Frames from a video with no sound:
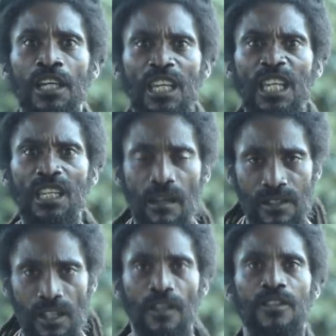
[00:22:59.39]
he
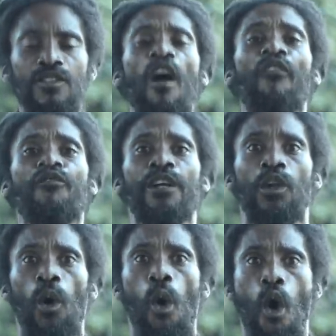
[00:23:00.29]
is sovereign
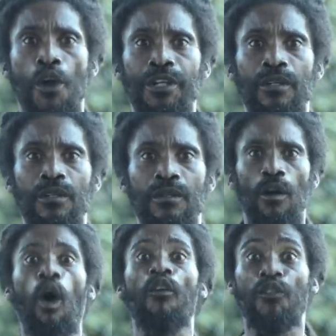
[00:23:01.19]
Lord
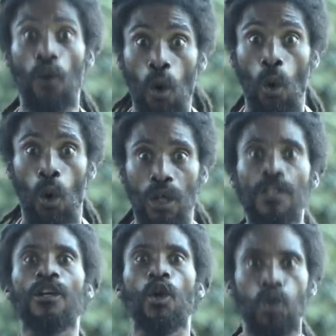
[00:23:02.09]
of all,
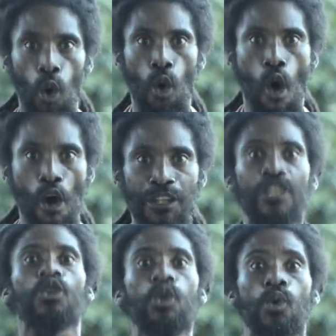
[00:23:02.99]
Lord
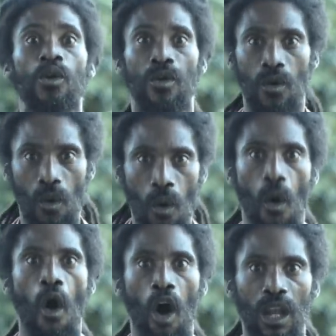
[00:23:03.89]
to
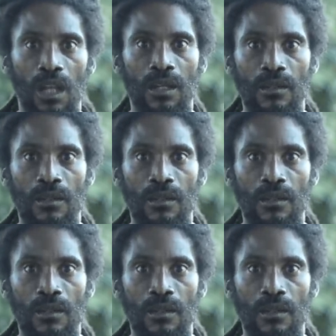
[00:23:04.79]
all